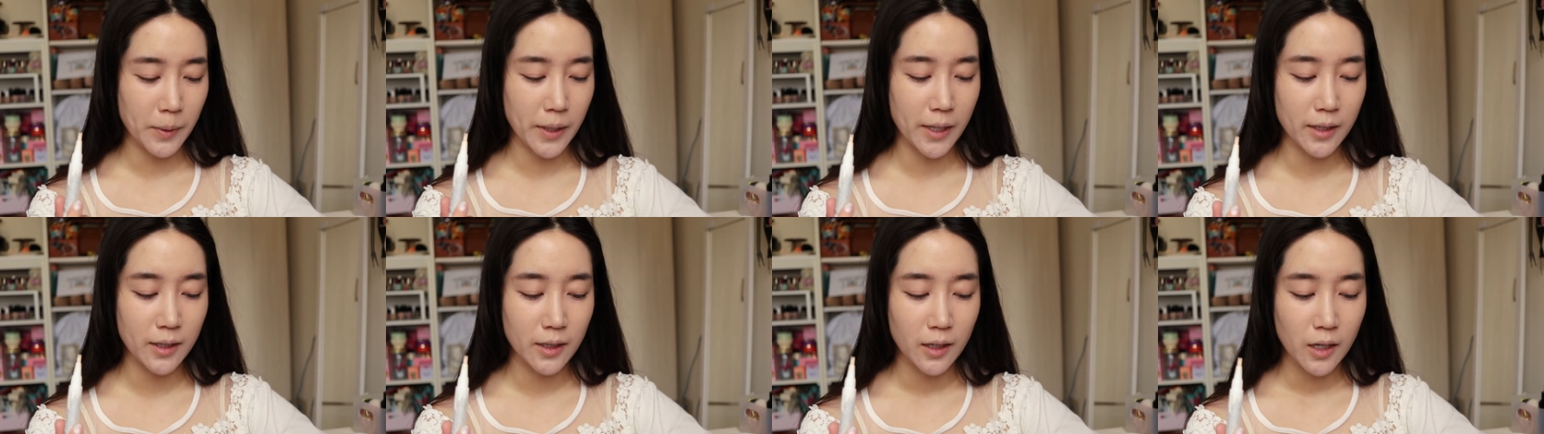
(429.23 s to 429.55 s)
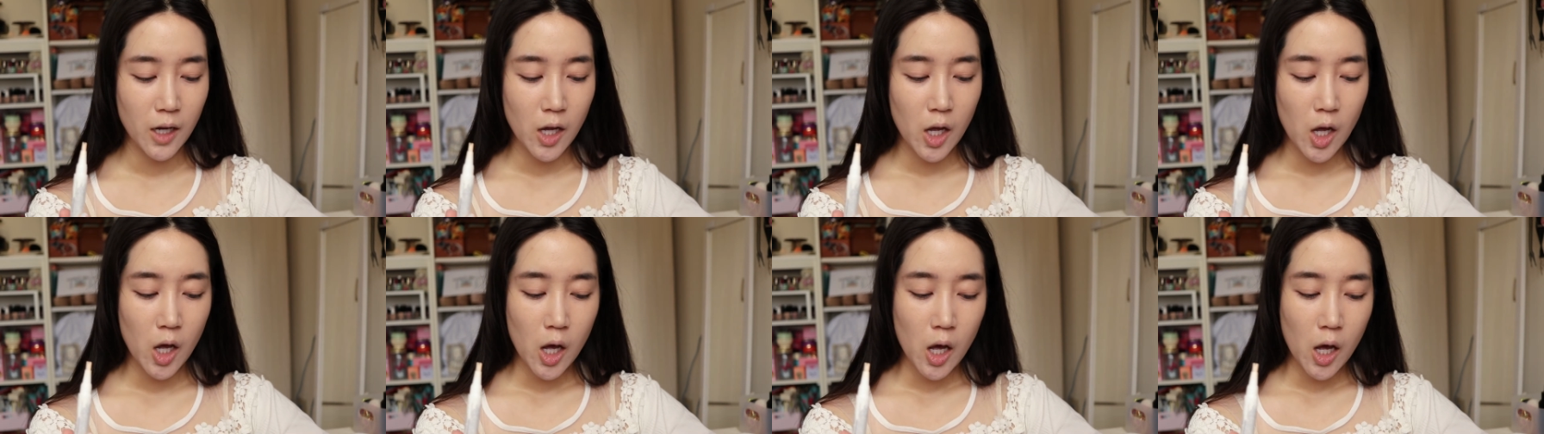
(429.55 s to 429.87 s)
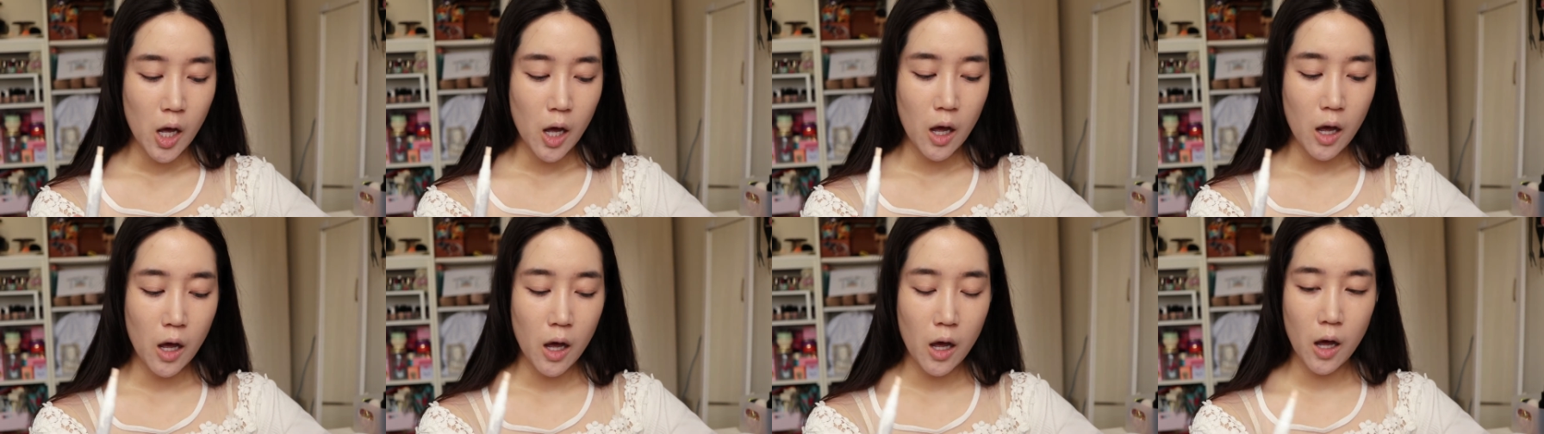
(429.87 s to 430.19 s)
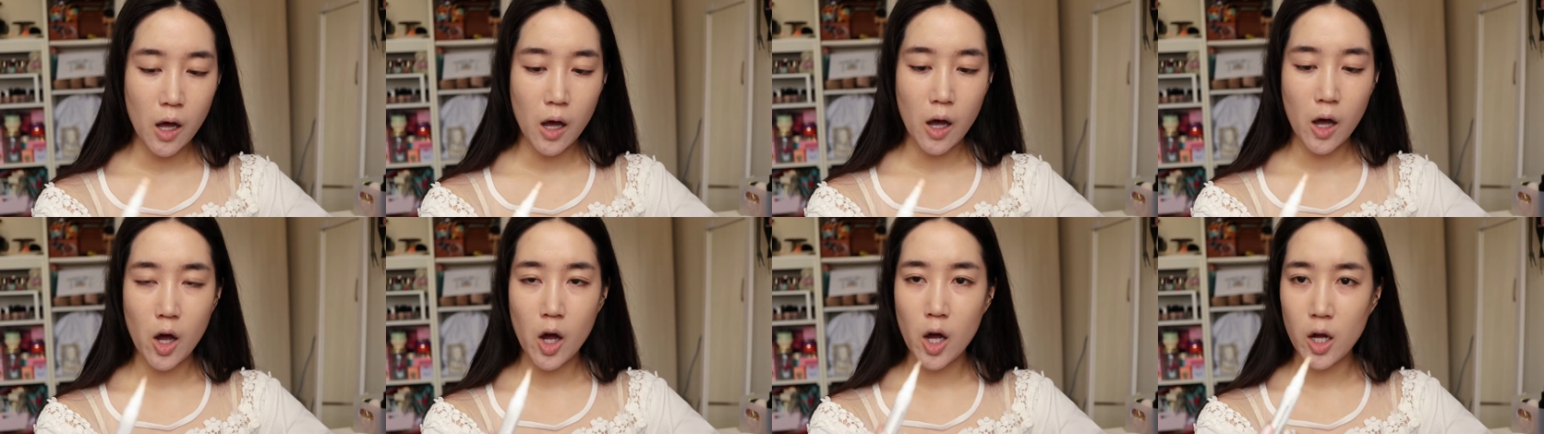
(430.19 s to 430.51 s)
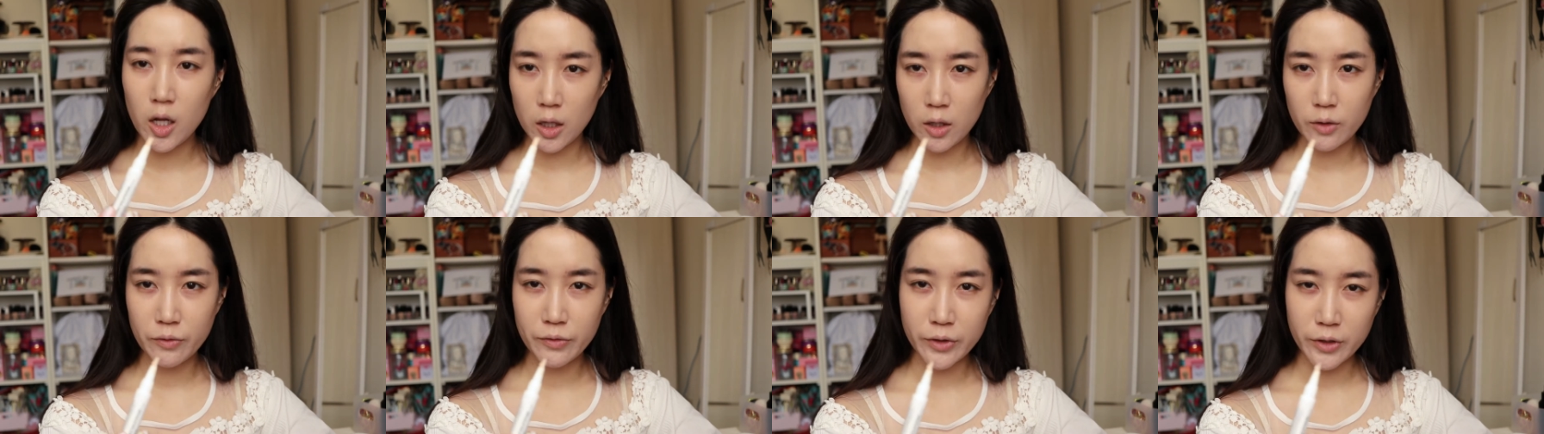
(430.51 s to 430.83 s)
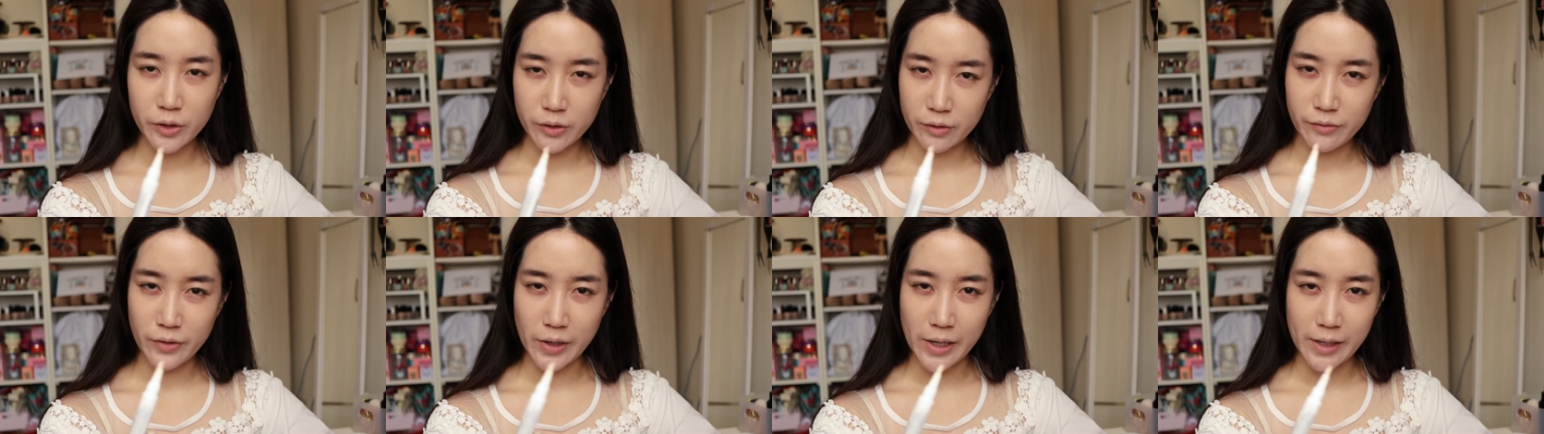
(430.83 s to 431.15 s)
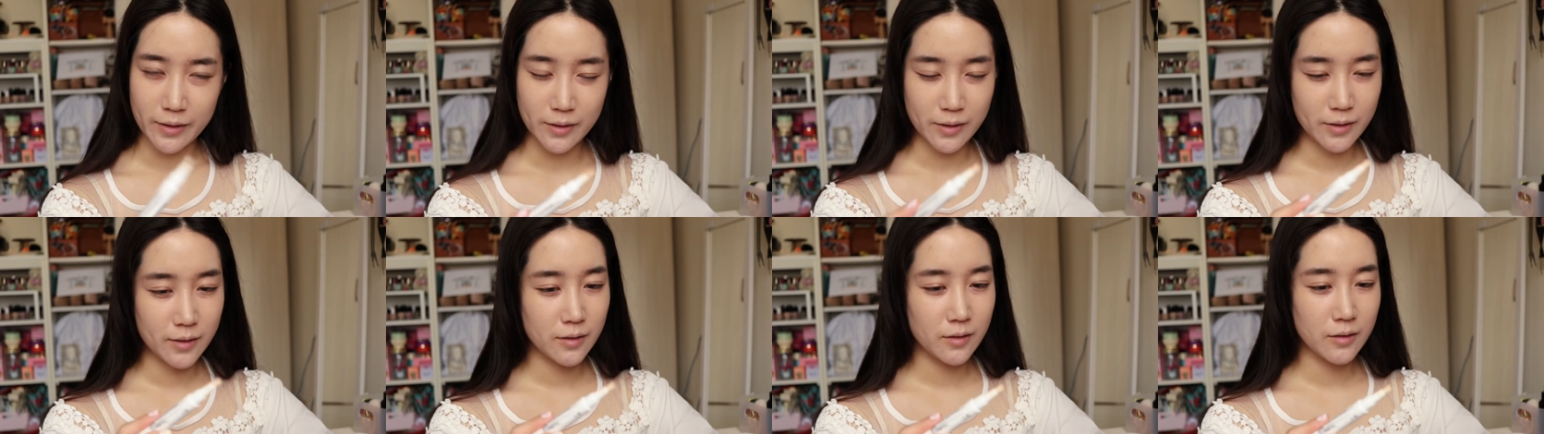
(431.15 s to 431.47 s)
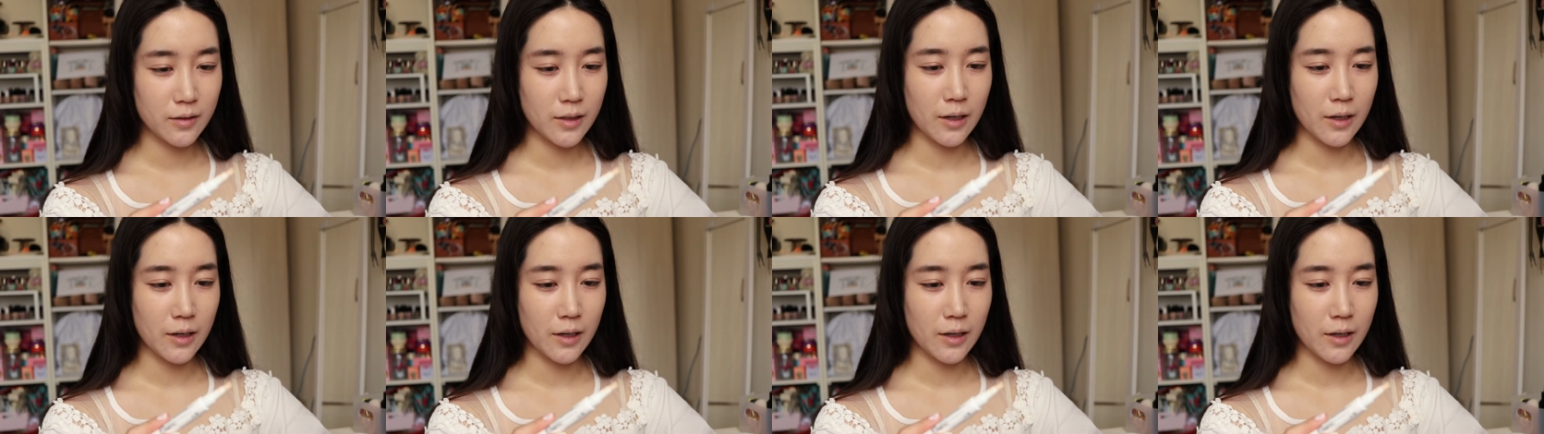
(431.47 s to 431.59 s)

pen all over your face.